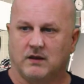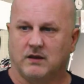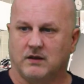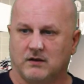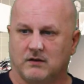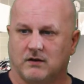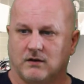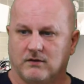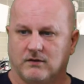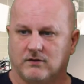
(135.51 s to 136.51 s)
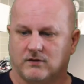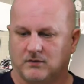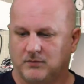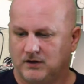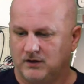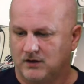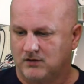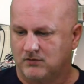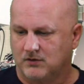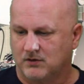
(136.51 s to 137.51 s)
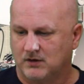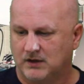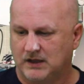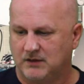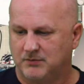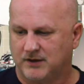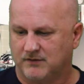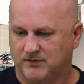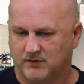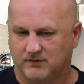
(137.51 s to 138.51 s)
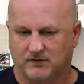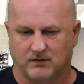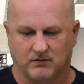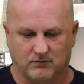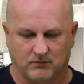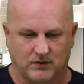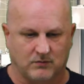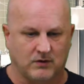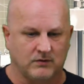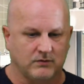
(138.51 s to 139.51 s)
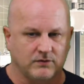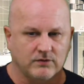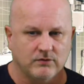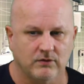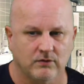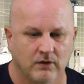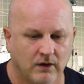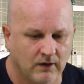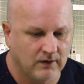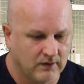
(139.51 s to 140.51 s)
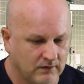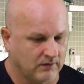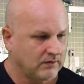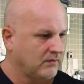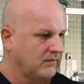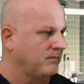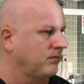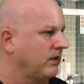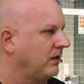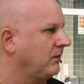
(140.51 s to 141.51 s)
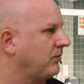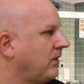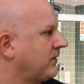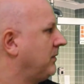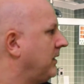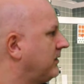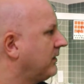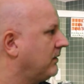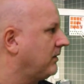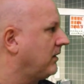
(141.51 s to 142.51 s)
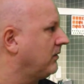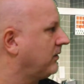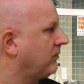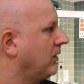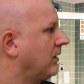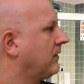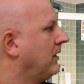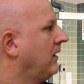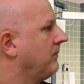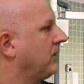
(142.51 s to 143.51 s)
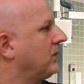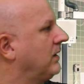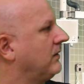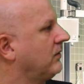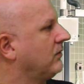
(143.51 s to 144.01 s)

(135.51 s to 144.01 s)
Ira is going to be our guinea pig for this here. And what I want to do is show you the approximation of how this works. Okay, so